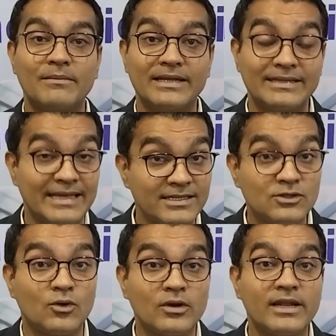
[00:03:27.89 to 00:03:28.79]
there is
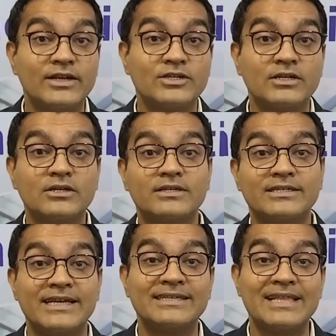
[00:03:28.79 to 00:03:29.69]
correlation to
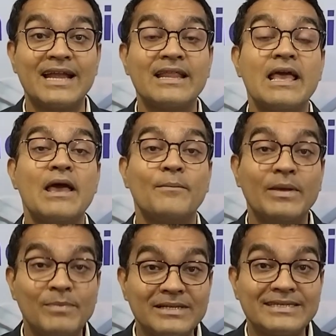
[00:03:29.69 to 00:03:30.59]
suggest that people
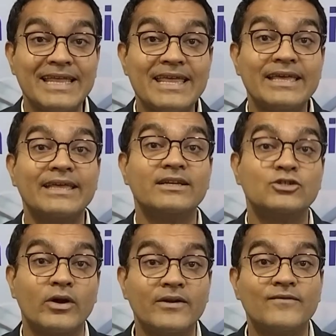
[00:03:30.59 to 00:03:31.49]
staying in a
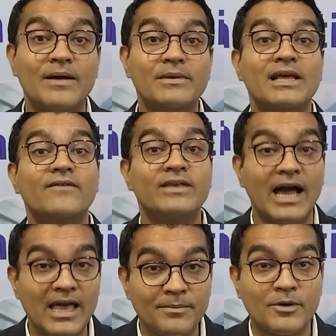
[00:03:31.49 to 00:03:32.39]
joint family have the higher
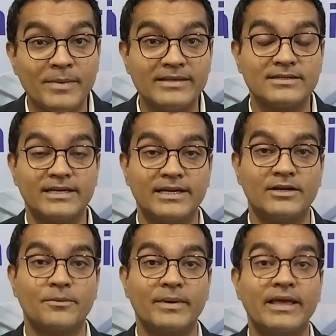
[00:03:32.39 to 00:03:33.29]
propensity to pay.